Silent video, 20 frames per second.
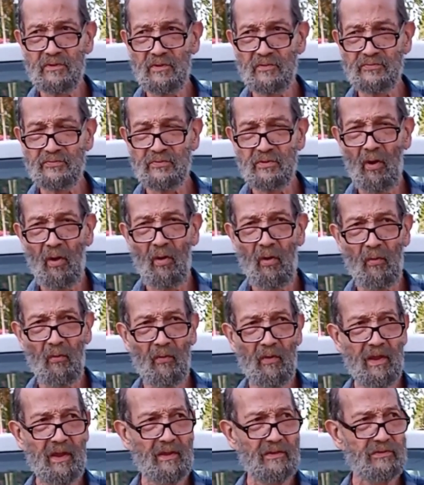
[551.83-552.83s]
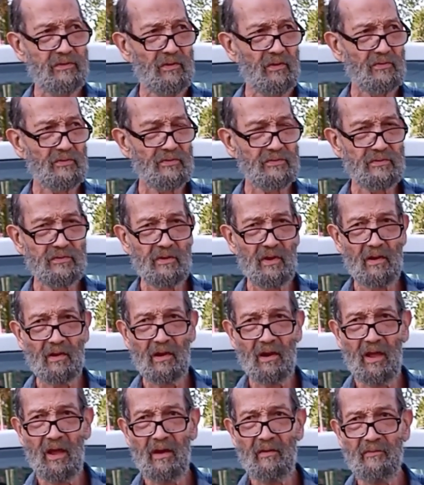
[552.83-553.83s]
To start with, you'll
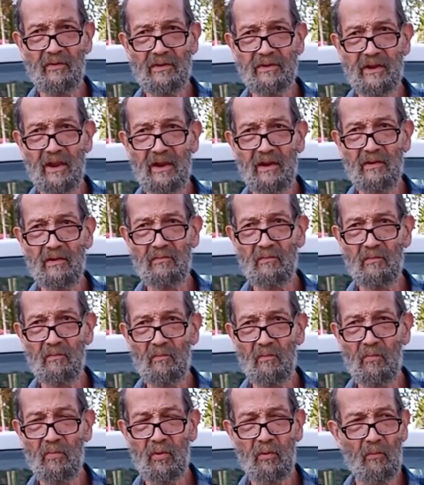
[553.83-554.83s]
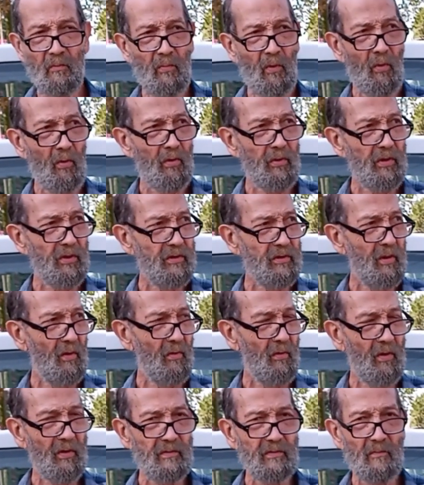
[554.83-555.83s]
love it. Then the more you
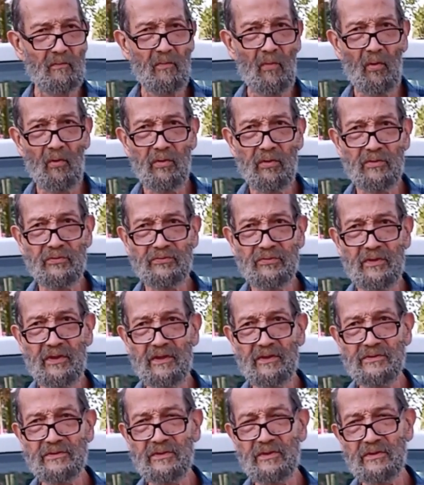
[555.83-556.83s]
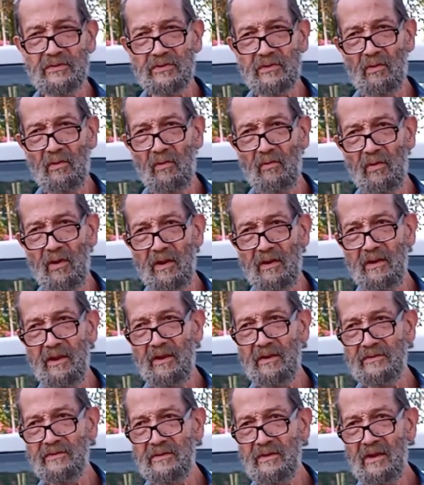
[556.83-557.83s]
do it, the more you see it's just going to
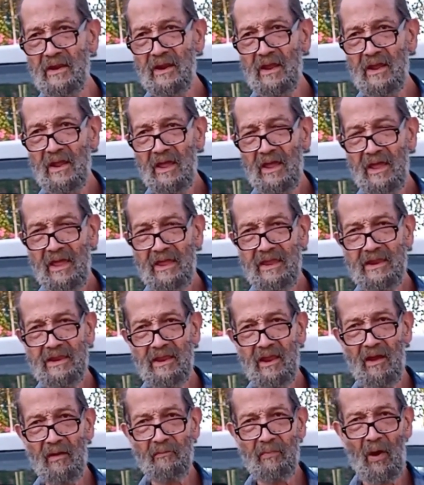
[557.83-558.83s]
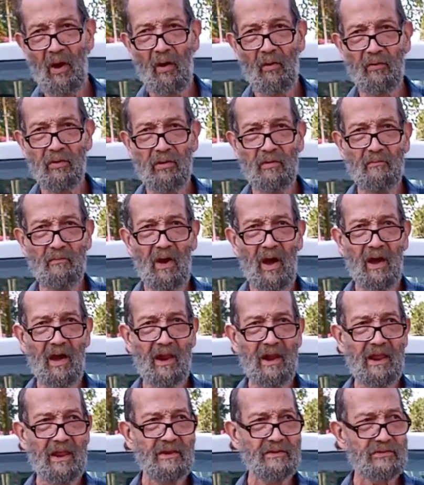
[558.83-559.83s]
just eat up all your
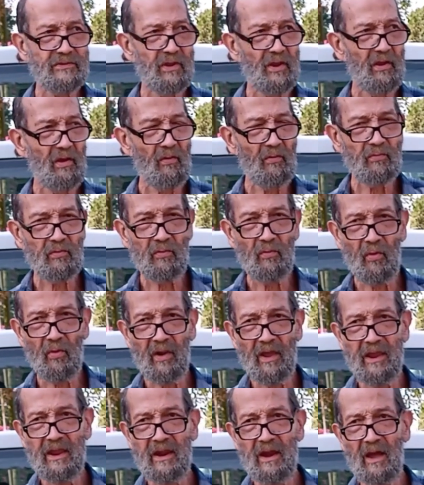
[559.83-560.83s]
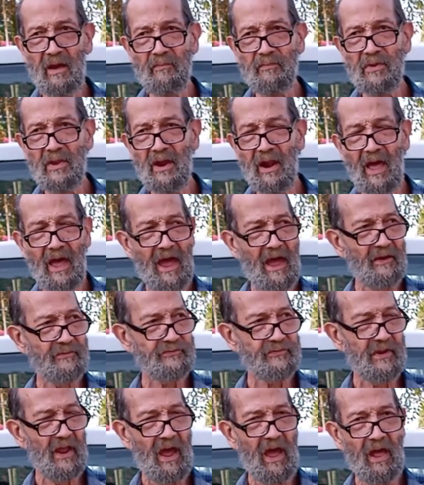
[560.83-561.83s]
money. It's going to eat up your
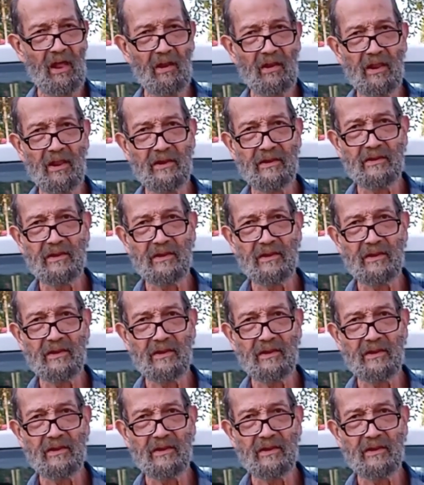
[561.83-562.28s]
lifestyle.